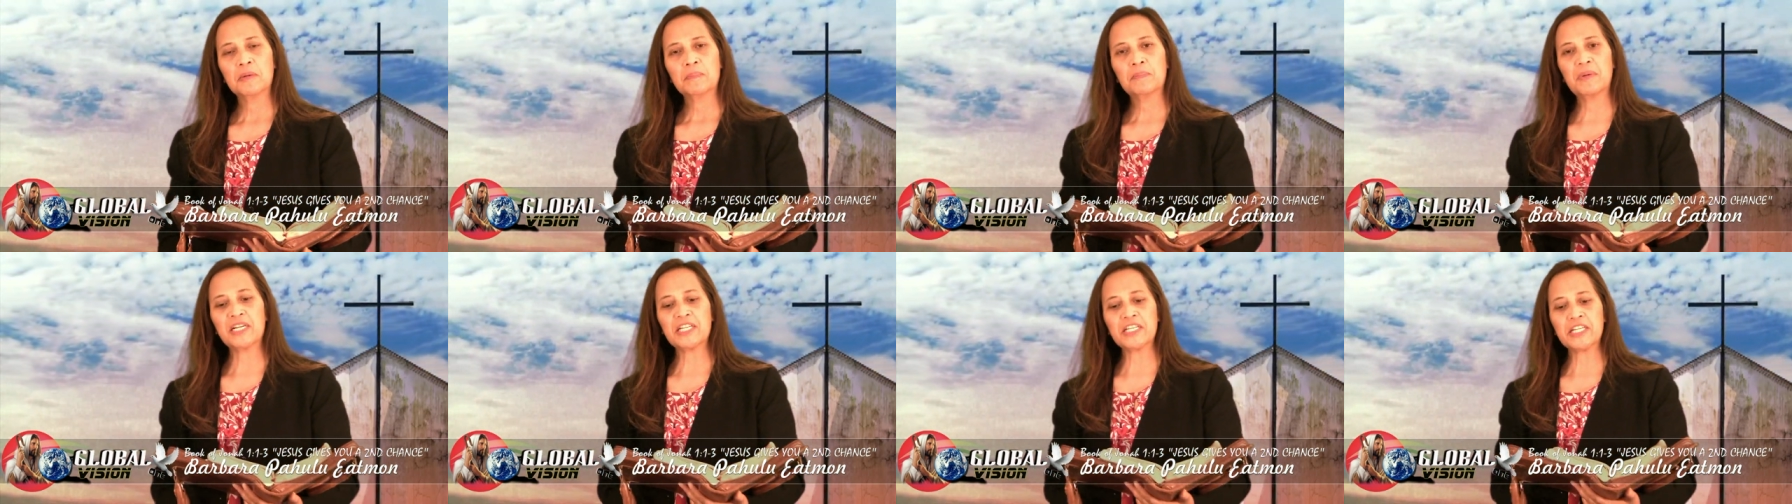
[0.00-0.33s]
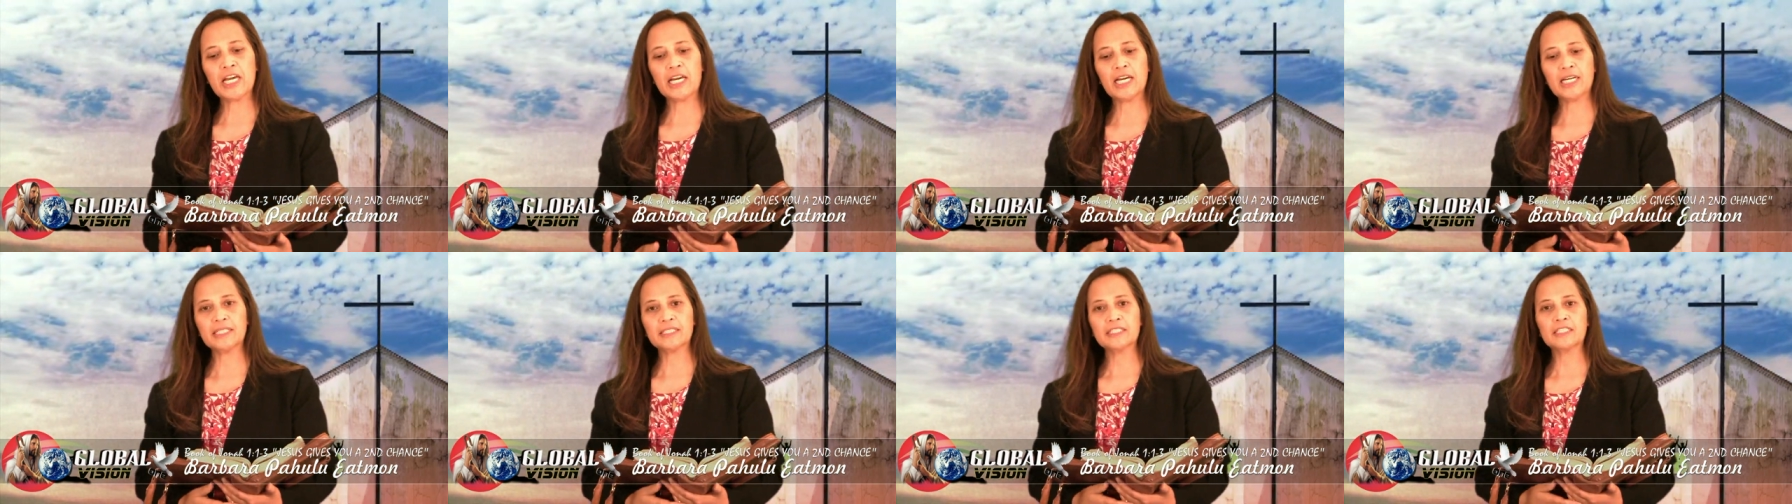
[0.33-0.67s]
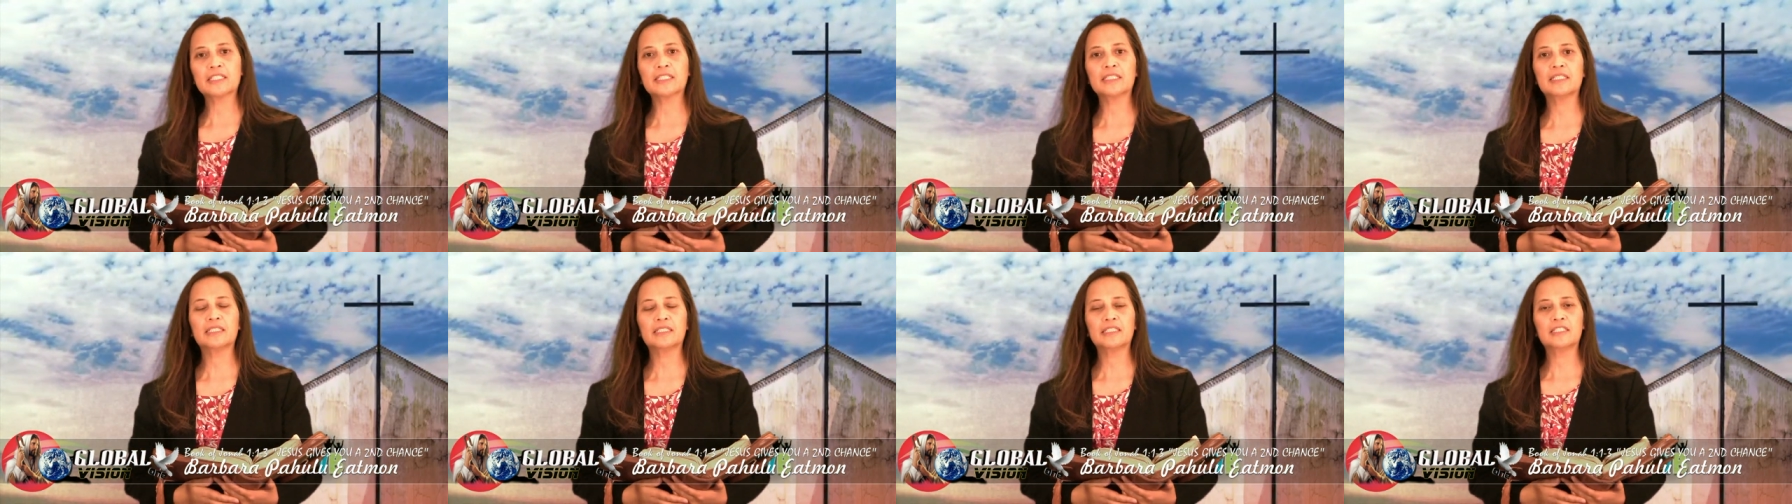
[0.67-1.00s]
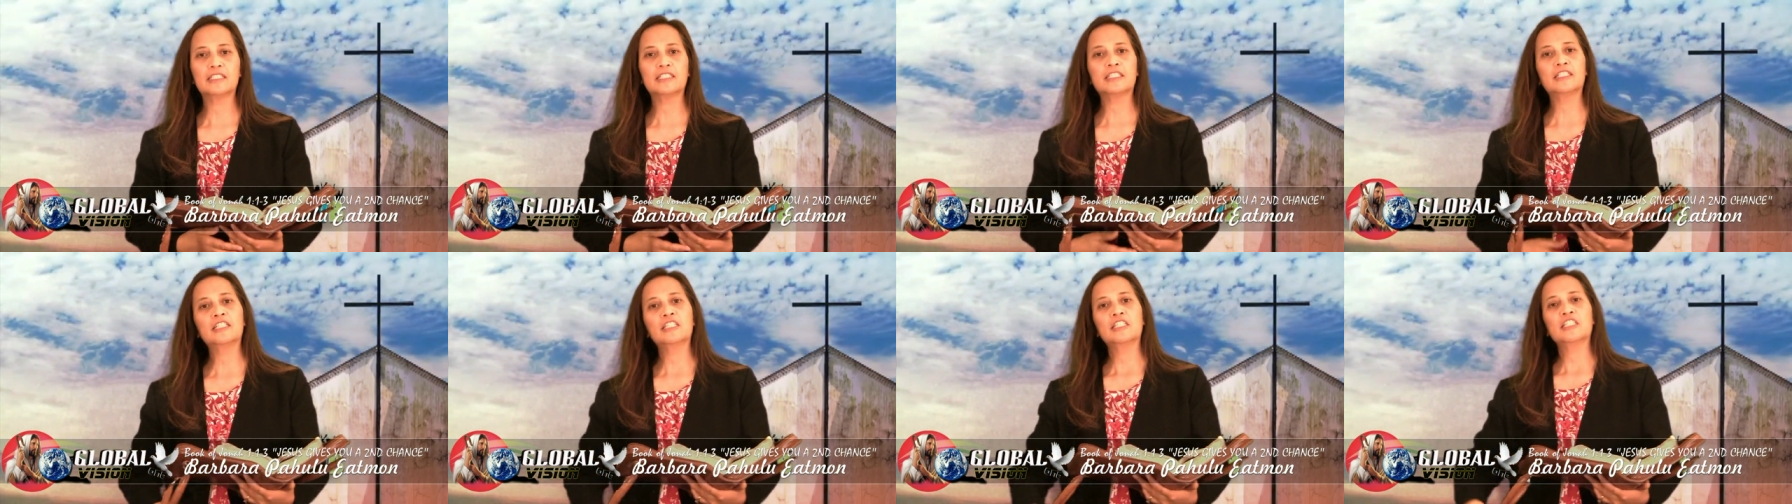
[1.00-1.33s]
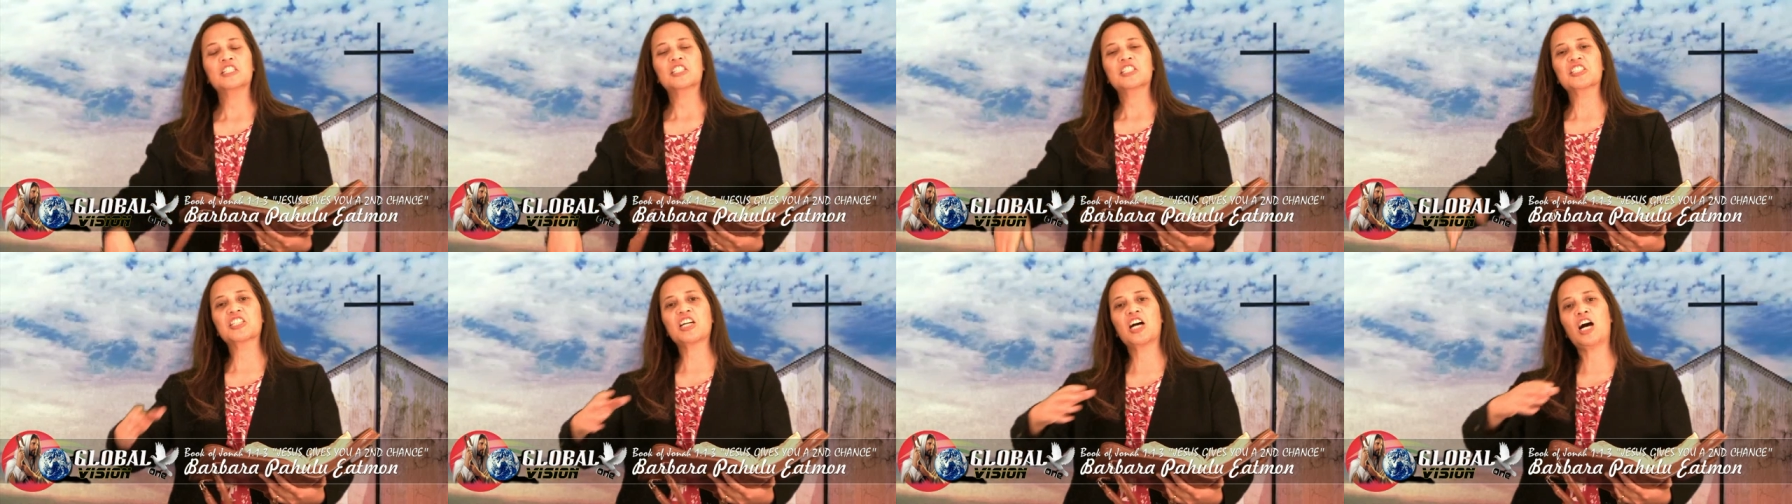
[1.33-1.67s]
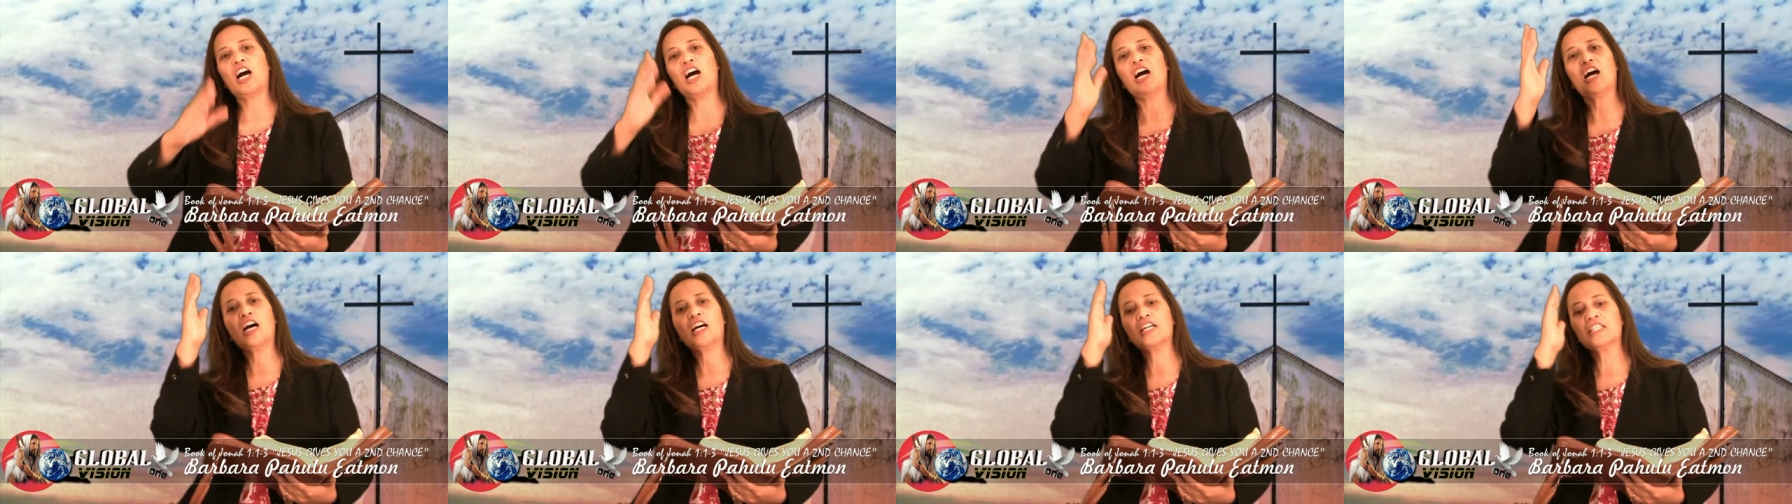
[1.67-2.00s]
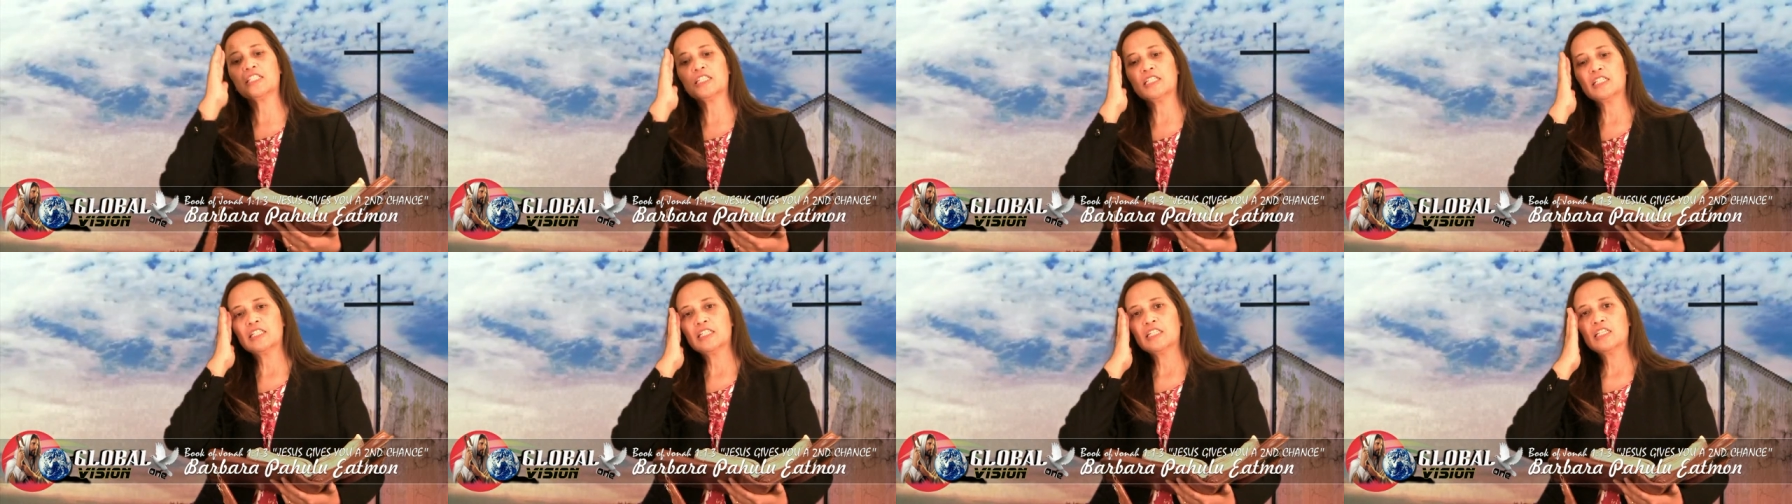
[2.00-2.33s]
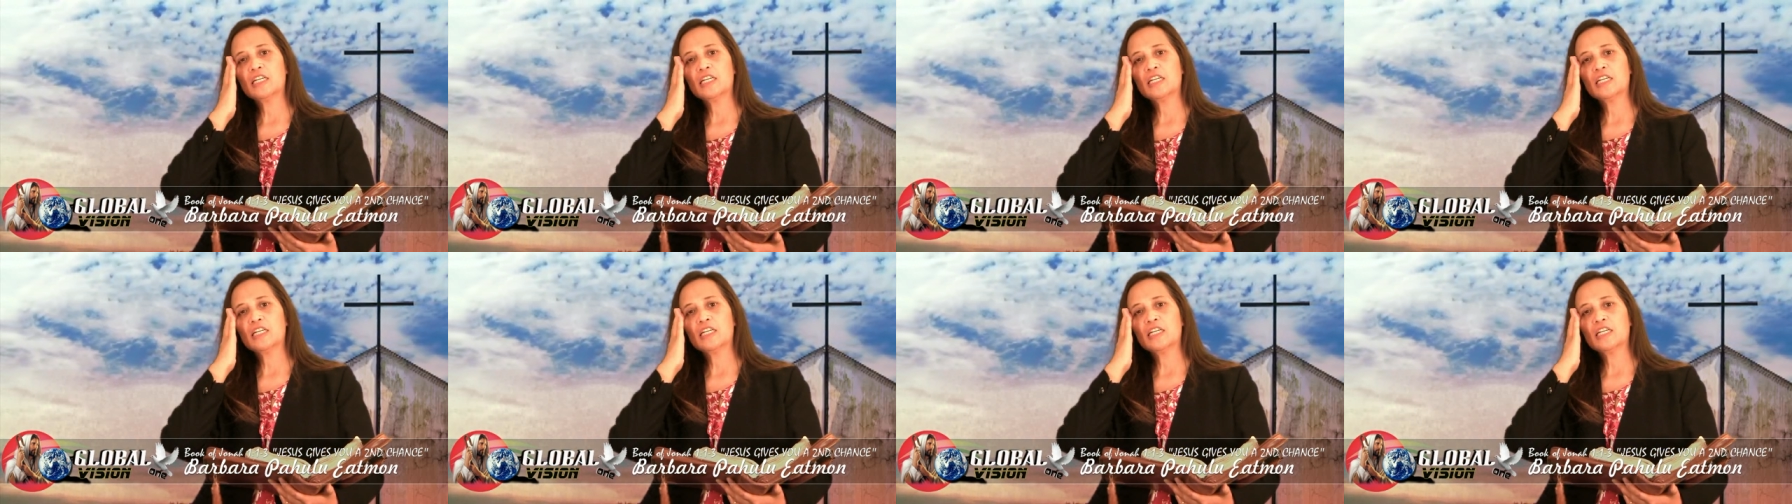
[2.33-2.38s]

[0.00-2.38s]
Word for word: But yet, God